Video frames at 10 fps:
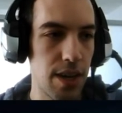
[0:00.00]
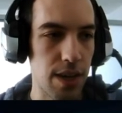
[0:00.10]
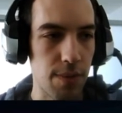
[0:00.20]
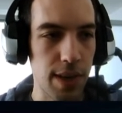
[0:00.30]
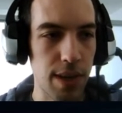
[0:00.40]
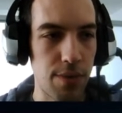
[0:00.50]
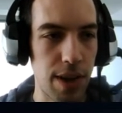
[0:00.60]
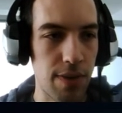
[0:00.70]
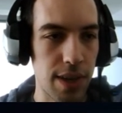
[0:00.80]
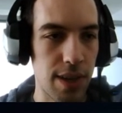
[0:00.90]
Or we can run
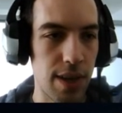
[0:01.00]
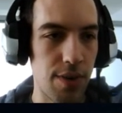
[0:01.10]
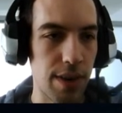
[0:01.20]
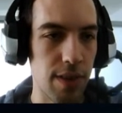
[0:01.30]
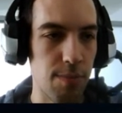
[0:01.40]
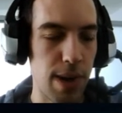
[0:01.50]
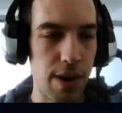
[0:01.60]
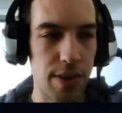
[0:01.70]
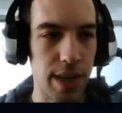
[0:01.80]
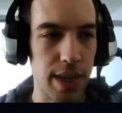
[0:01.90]
that in
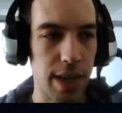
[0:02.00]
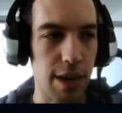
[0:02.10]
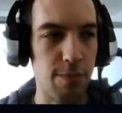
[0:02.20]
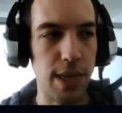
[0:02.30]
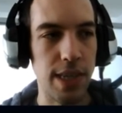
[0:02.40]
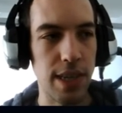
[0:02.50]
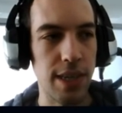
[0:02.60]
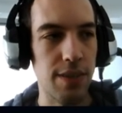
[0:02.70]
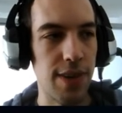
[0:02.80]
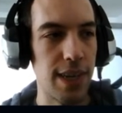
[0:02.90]
parallel. Have basically
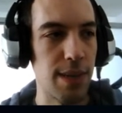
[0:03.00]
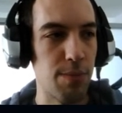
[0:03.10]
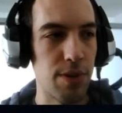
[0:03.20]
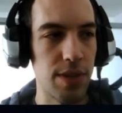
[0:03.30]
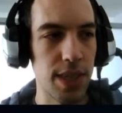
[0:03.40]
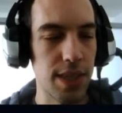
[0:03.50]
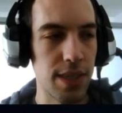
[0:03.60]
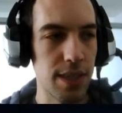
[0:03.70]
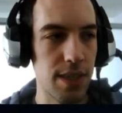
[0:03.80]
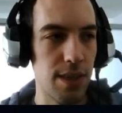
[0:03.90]
20
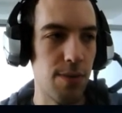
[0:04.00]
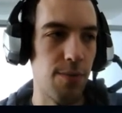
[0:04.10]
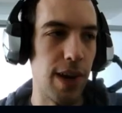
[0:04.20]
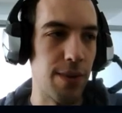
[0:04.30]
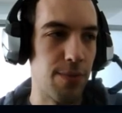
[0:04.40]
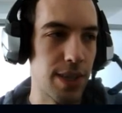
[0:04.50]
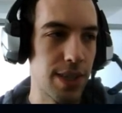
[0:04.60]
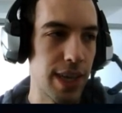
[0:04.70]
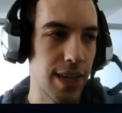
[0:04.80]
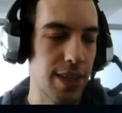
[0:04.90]
processors, wait 1
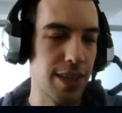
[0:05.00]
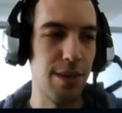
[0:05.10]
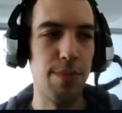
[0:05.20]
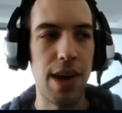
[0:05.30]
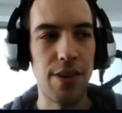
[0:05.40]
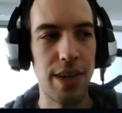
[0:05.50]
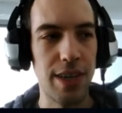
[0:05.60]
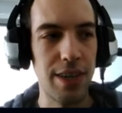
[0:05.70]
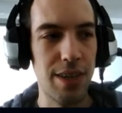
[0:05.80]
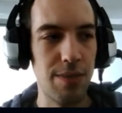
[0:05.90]
second in
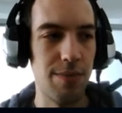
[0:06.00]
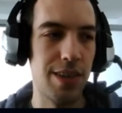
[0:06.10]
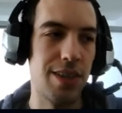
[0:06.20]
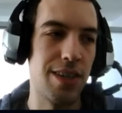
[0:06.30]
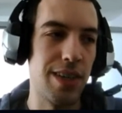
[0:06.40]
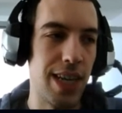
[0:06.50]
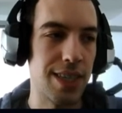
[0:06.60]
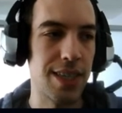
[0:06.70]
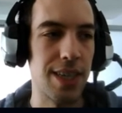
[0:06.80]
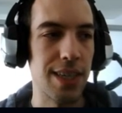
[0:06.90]
parallel, which nets
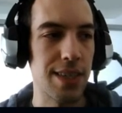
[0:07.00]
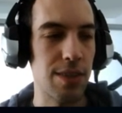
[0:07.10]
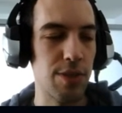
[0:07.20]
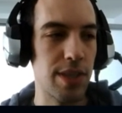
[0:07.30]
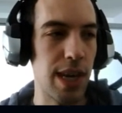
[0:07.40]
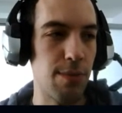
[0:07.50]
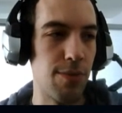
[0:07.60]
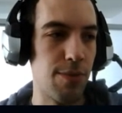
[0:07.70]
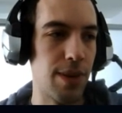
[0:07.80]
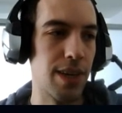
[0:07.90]
us an execution time of
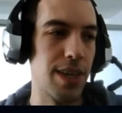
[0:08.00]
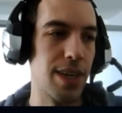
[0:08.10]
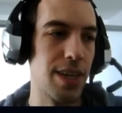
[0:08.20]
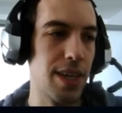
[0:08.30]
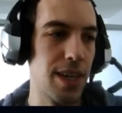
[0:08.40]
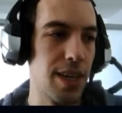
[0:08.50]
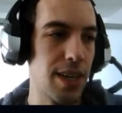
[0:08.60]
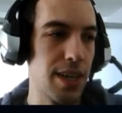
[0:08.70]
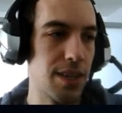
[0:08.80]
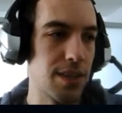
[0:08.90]
1.
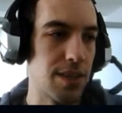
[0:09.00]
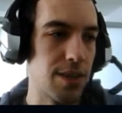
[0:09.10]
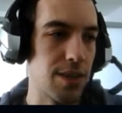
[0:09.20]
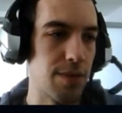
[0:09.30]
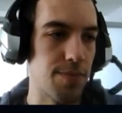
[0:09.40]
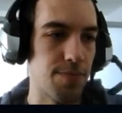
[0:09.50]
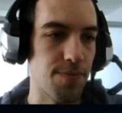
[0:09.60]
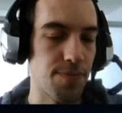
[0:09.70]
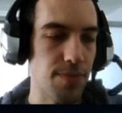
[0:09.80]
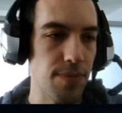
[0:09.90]
So
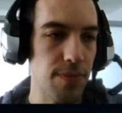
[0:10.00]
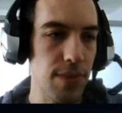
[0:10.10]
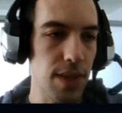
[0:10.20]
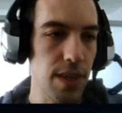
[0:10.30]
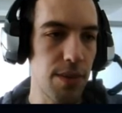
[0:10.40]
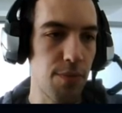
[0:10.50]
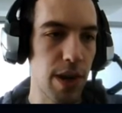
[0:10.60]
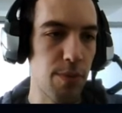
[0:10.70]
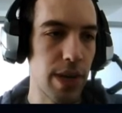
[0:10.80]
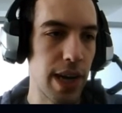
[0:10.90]
we
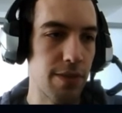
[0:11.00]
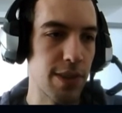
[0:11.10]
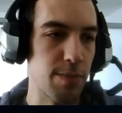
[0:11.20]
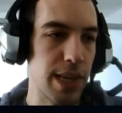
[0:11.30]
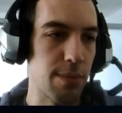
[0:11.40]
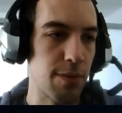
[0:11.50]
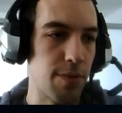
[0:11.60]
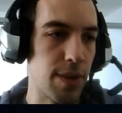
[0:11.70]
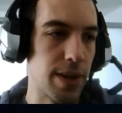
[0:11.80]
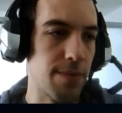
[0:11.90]
would have a speed up of
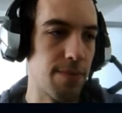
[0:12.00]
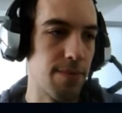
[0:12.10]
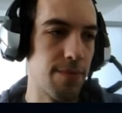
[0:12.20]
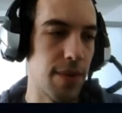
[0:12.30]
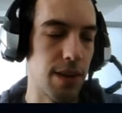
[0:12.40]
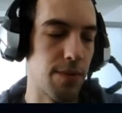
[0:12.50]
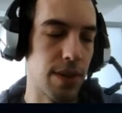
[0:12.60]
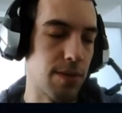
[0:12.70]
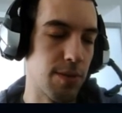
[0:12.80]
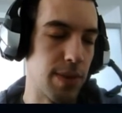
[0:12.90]
1,
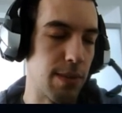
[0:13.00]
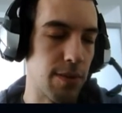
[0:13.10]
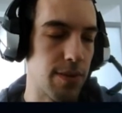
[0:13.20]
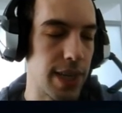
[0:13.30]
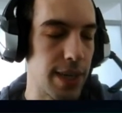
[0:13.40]
speed up of 20.